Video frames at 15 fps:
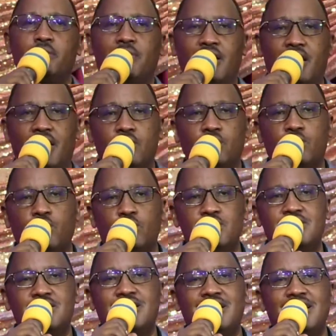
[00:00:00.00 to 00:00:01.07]
man
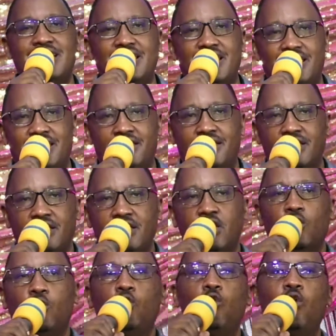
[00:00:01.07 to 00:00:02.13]
clothed in linen,
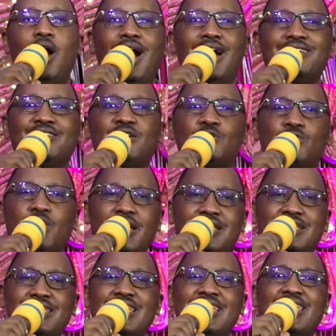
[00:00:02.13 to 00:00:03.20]
who had the
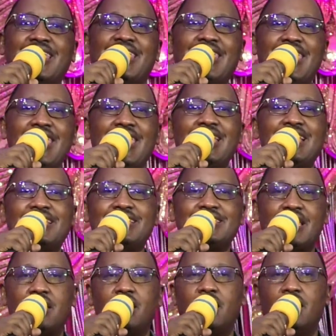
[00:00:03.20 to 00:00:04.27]
writing
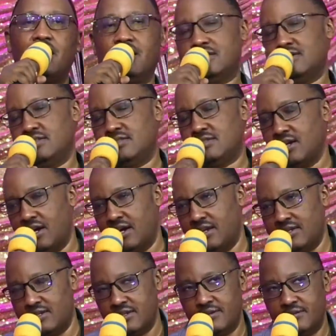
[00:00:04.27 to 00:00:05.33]
kit at his
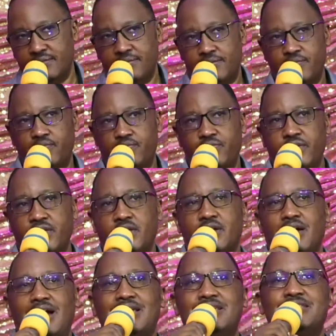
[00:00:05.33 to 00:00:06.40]
side,
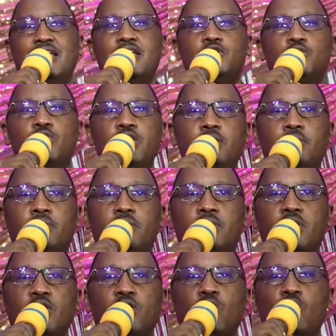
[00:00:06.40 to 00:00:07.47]
and said to him,
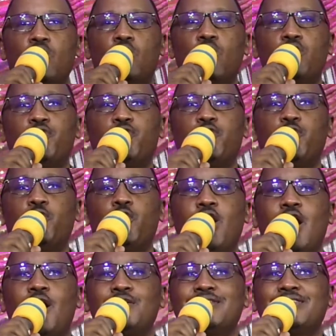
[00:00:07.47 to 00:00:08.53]
Go
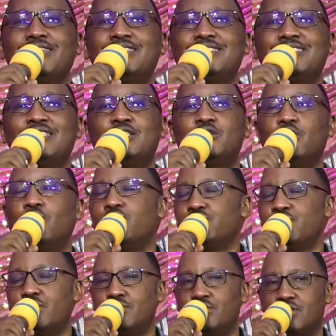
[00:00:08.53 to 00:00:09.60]
throughout the city of
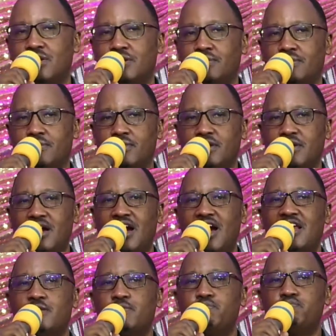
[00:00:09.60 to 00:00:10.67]
Jerusalem
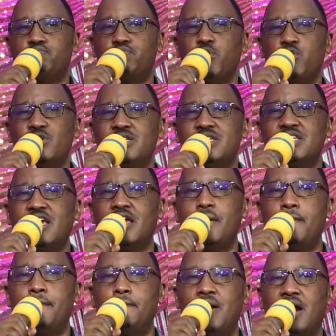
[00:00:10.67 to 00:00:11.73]
and put a
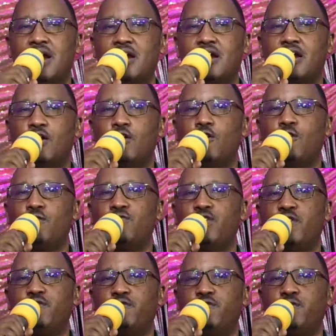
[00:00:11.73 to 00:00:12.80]
mark of
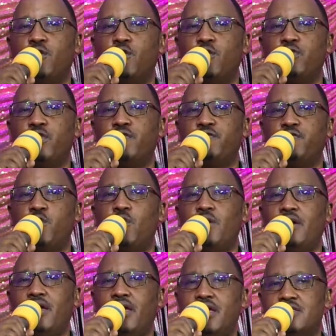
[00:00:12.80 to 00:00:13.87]
the, on the
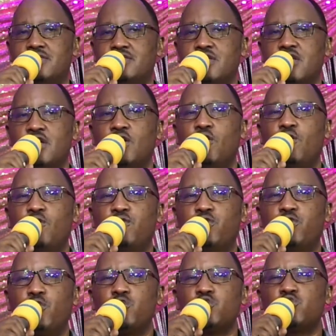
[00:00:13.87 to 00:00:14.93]
foreheads
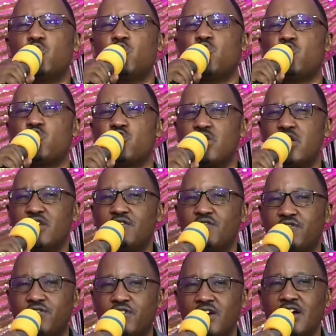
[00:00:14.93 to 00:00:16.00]
of those who
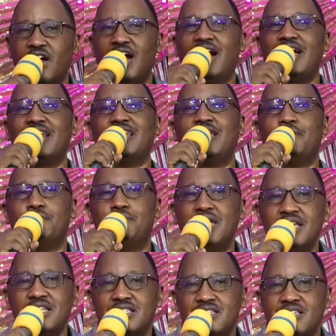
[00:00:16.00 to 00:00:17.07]
grieve and
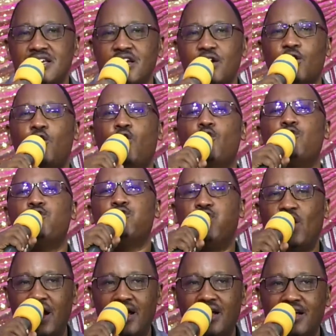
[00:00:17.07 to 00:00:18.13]
lament
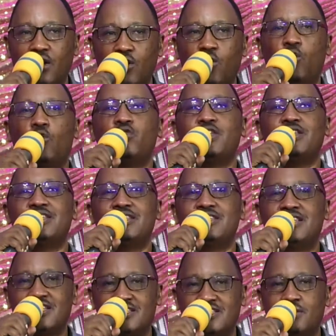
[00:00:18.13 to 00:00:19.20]
over all the
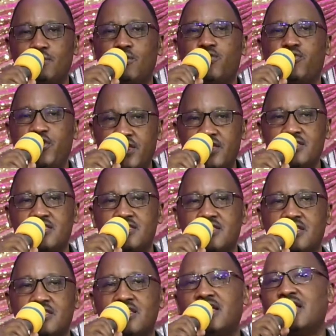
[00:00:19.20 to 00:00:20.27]
detestable
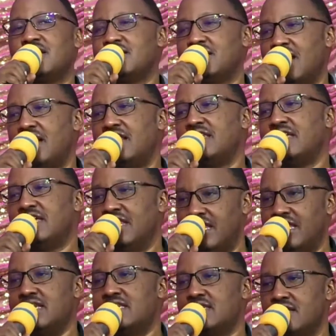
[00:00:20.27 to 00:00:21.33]
things that are done in
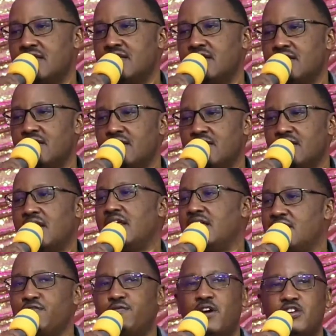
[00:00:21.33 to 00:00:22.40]
it.
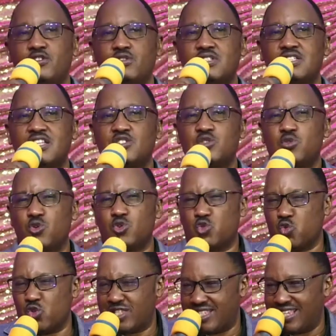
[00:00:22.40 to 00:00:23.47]
Another version says,
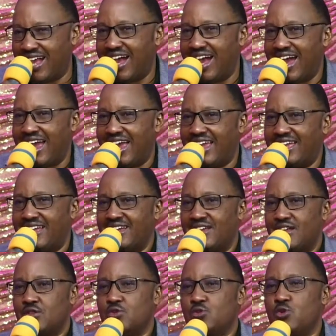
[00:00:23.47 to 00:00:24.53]
Those who sigh,
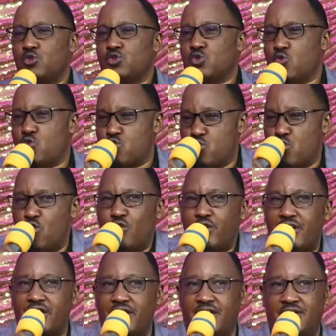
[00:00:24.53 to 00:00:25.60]
those who
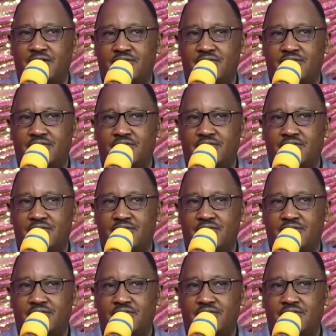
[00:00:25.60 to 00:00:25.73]
groan,